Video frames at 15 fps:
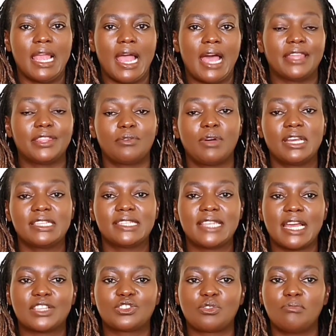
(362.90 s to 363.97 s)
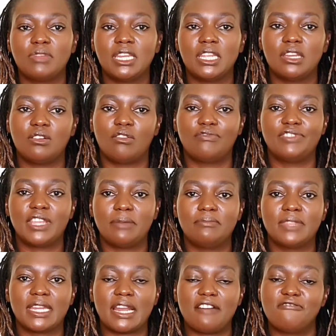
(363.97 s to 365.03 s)
Otherwise, there are so many of
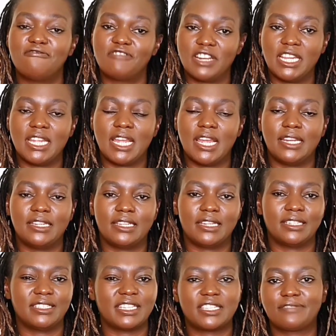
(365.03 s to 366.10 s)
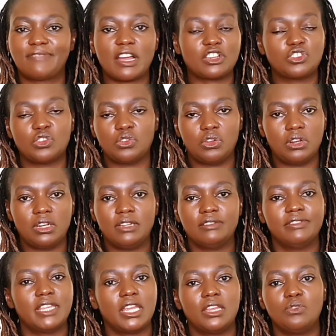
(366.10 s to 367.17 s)
them that are free and just functional.
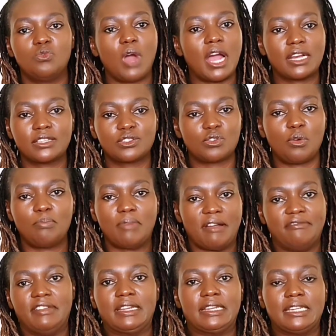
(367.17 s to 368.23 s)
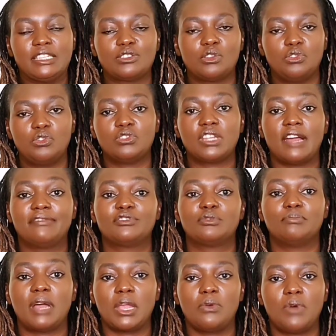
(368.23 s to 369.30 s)
They work so perfectly, so you don't have to
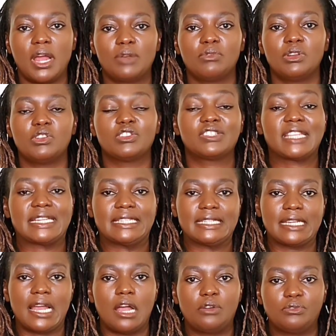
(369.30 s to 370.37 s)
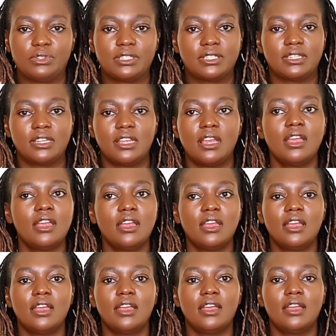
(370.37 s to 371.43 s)
buy one when you're starting out.
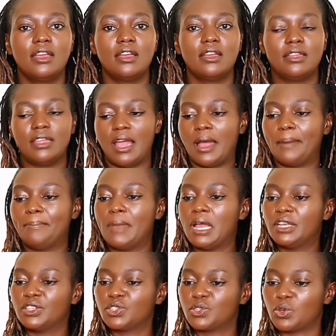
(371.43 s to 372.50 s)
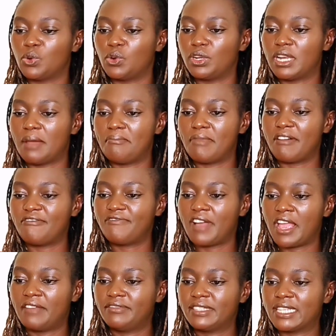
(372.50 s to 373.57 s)
Yeah. So number
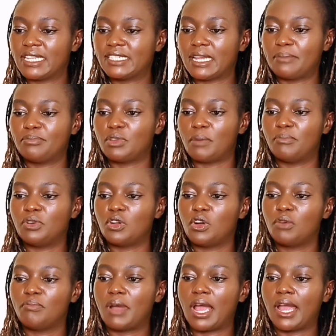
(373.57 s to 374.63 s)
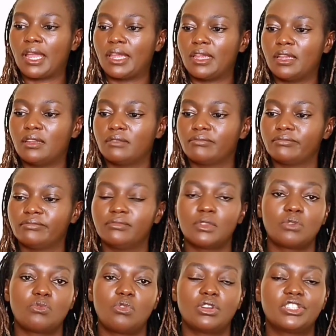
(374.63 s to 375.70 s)
five, set up your blog by
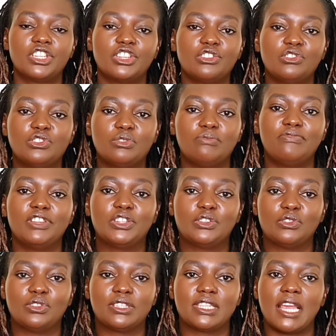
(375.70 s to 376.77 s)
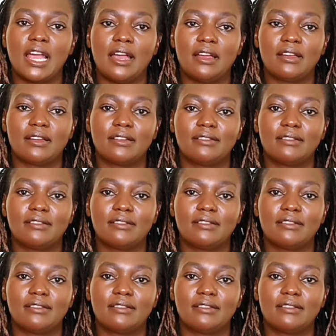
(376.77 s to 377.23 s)
watching YouTube videos. Yeah.